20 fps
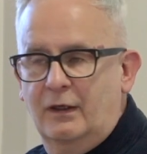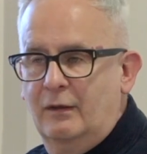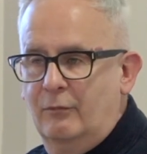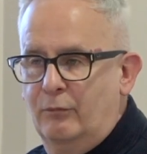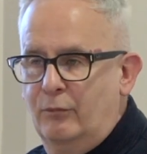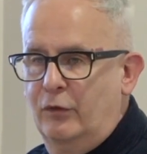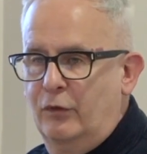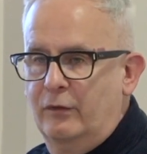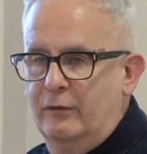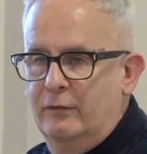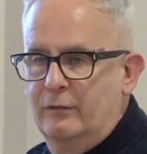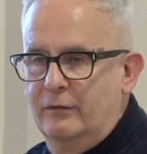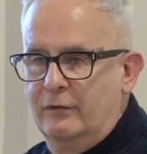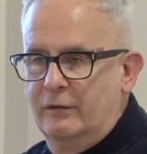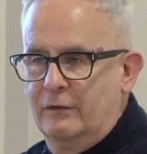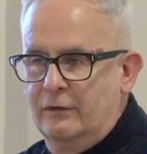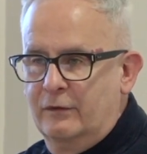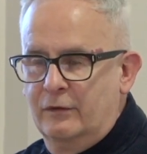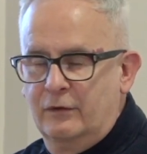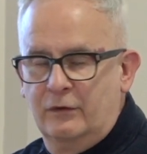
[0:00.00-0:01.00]
But
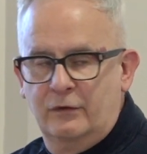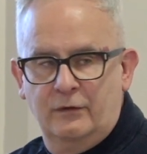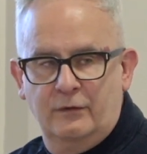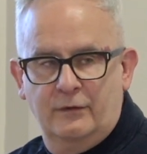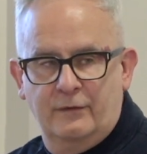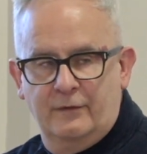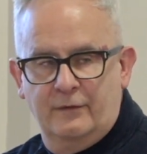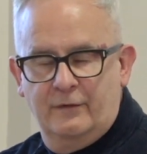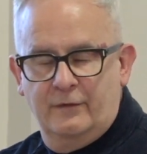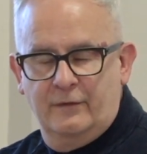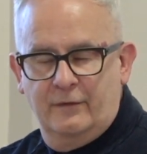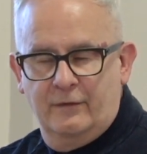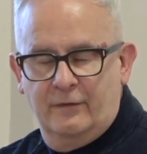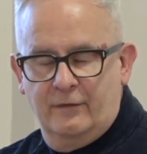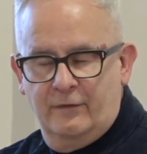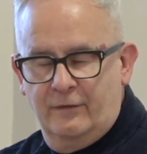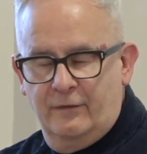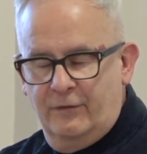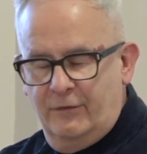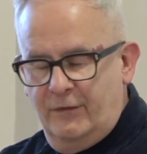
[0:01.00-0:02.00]

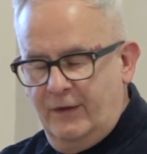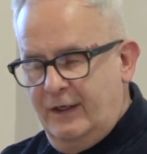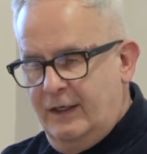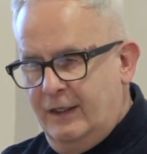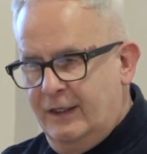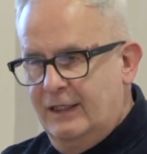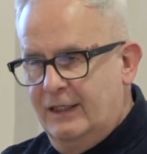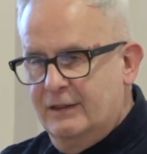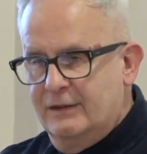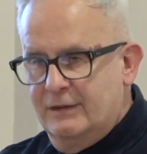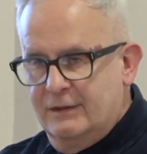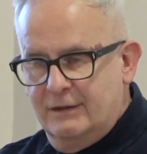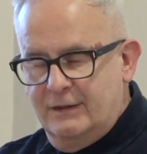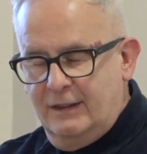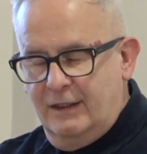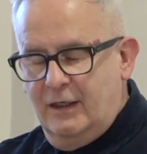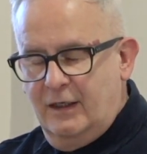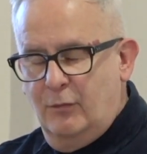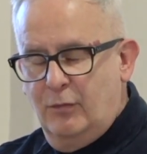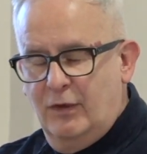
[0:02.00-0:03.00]
that
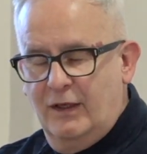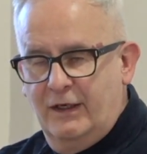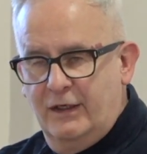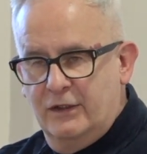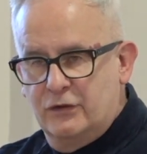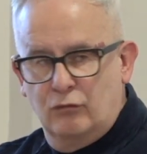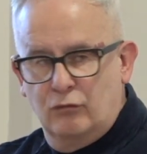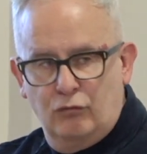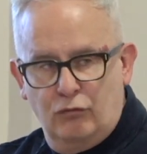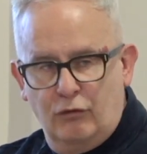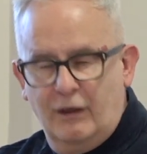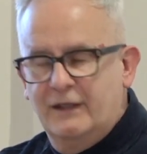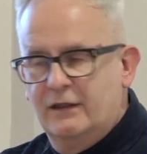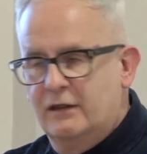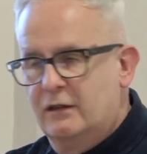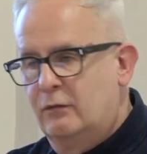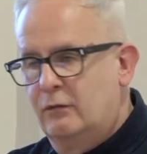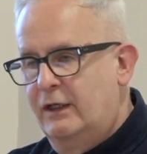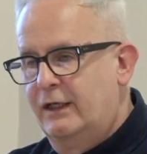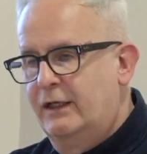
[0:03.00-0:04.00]
applies right
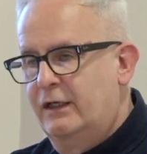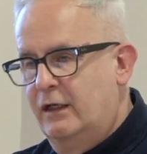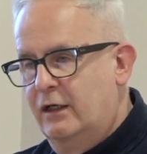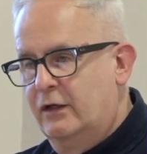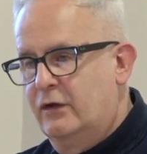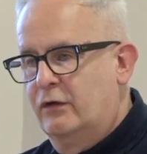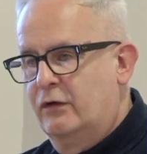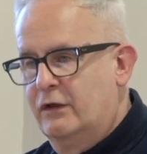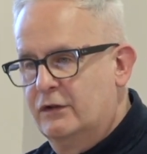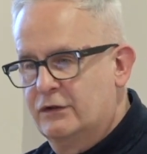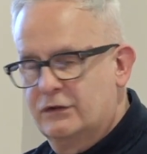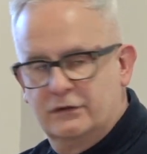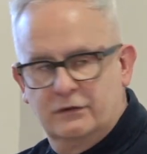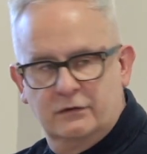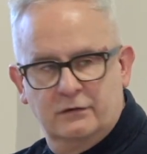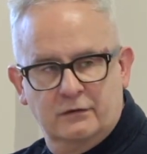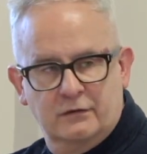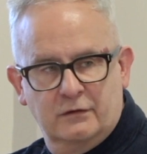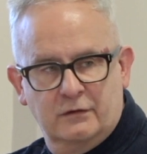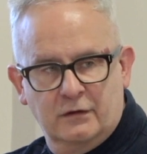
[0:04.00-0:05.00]
the way across
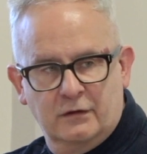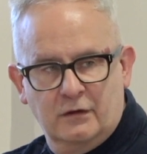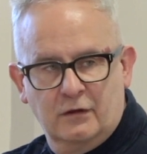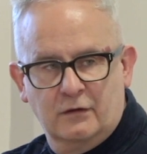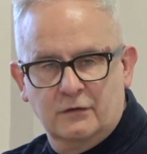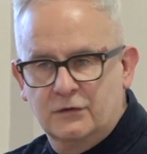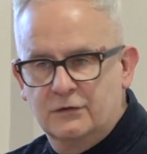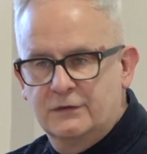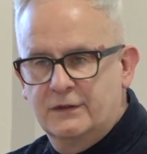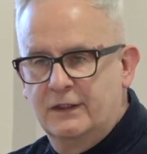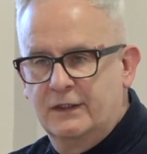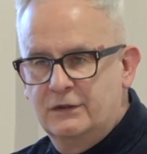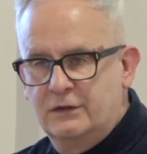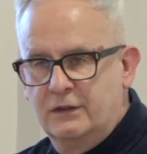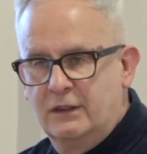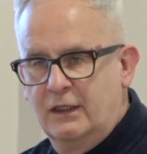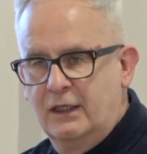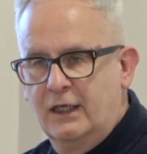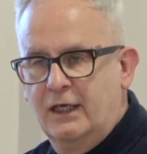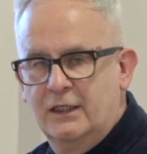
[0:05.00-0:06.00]
the consultation
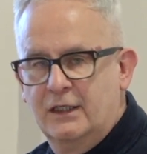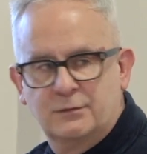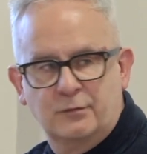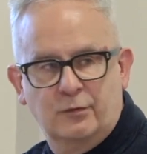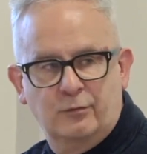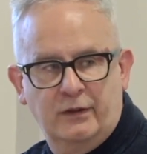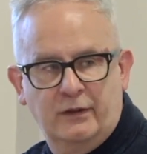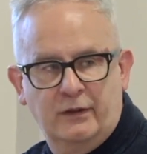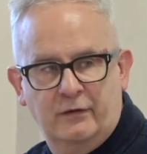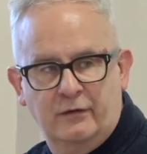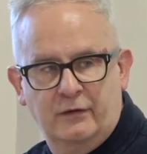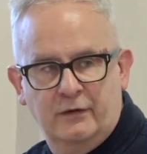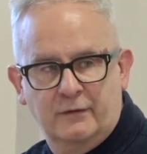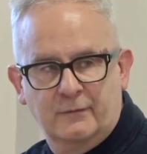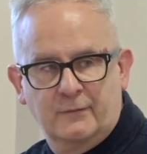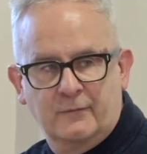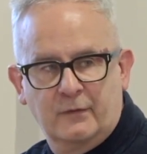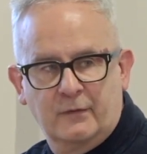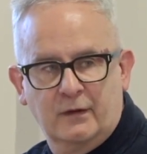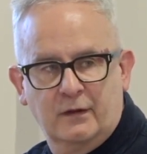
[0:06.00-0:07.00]
and engagement period.
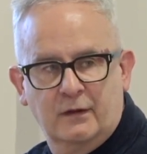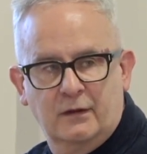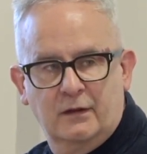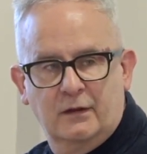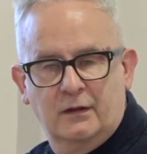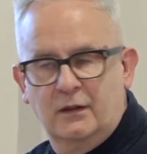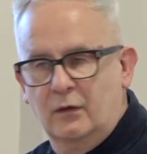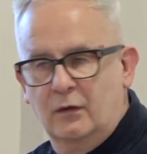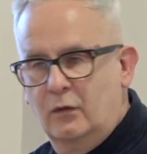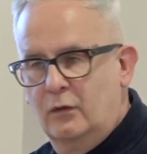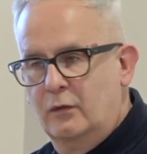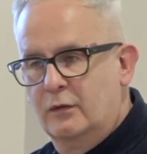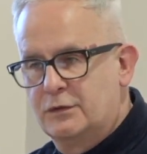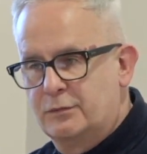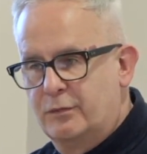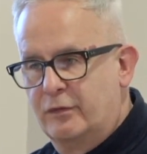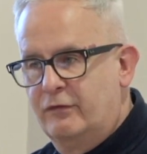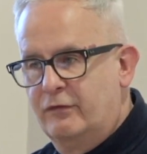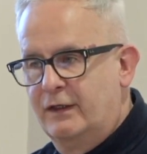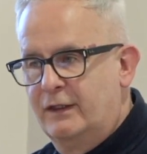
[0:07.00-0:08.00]
You always
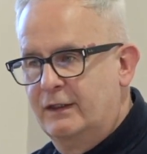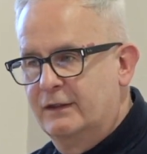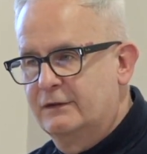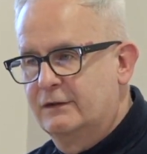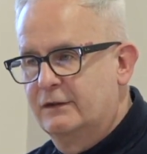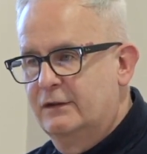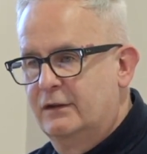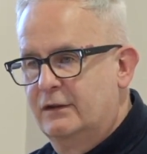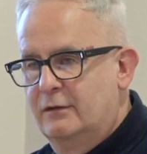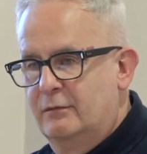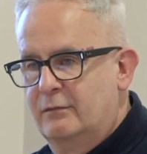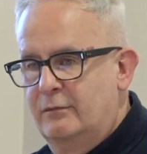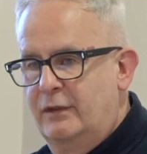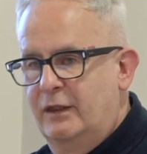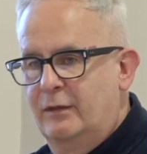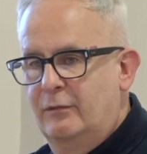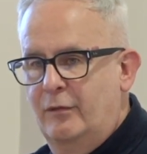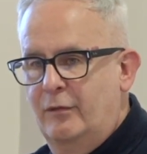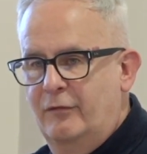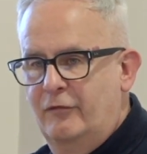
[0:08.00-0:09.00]
provide
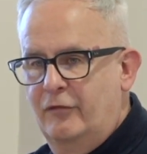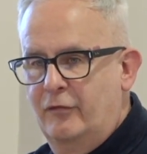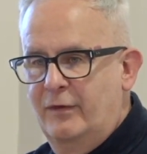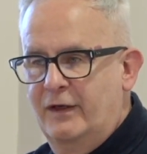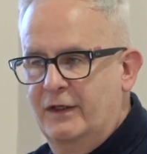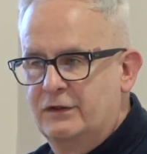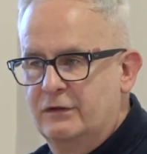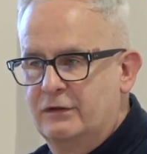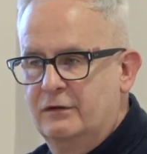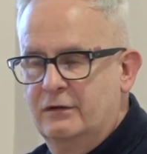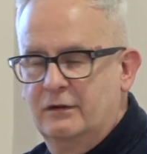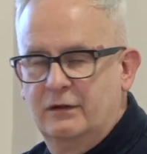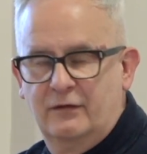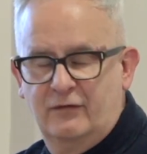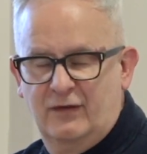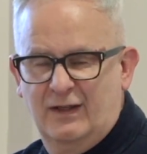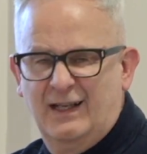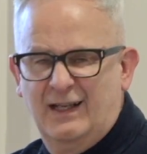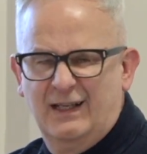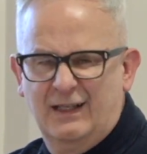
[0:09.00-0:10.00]
minimum information, if
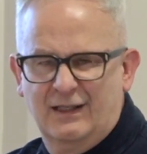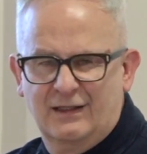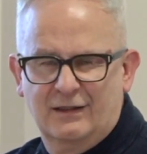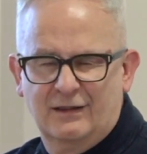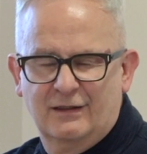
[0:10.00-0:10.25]
you like,